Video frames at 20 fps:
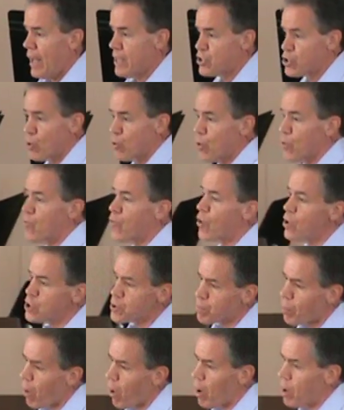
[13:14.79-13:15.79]
And so the
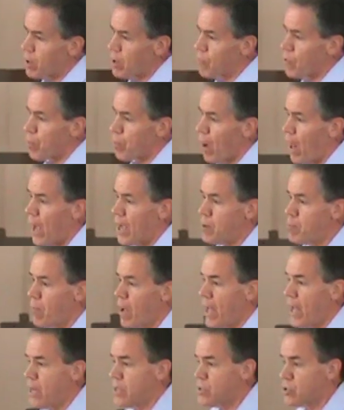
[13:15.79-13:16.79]
first part of the
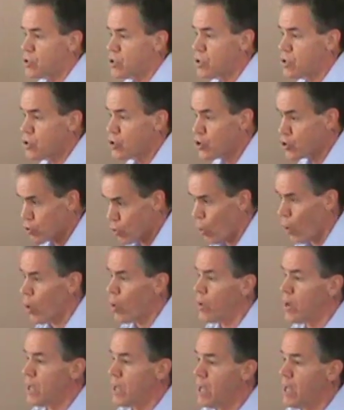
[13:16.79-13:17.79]
blind man's
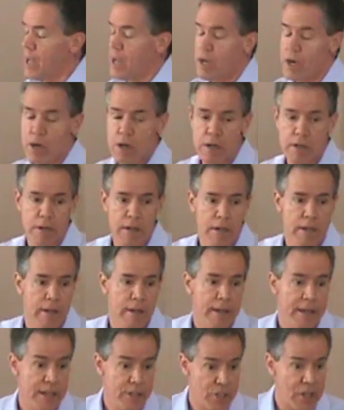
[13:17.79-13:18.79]
story here
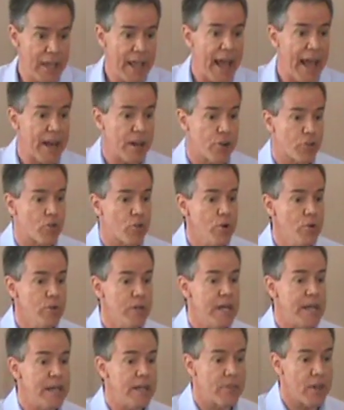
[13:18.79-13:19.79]
is he had a
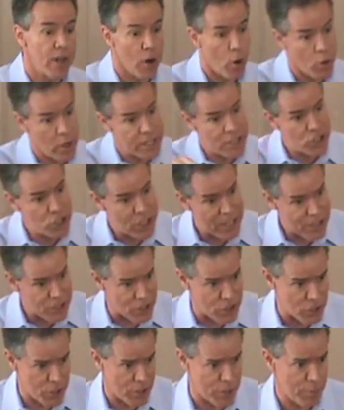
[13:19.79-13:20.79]
true need that only
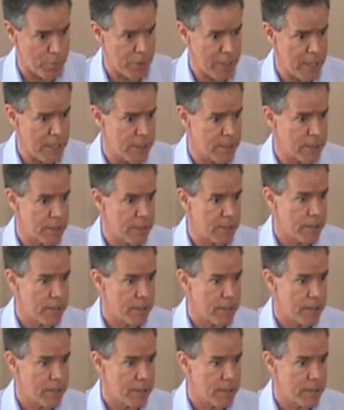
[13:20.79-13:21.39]
Jesus could meet.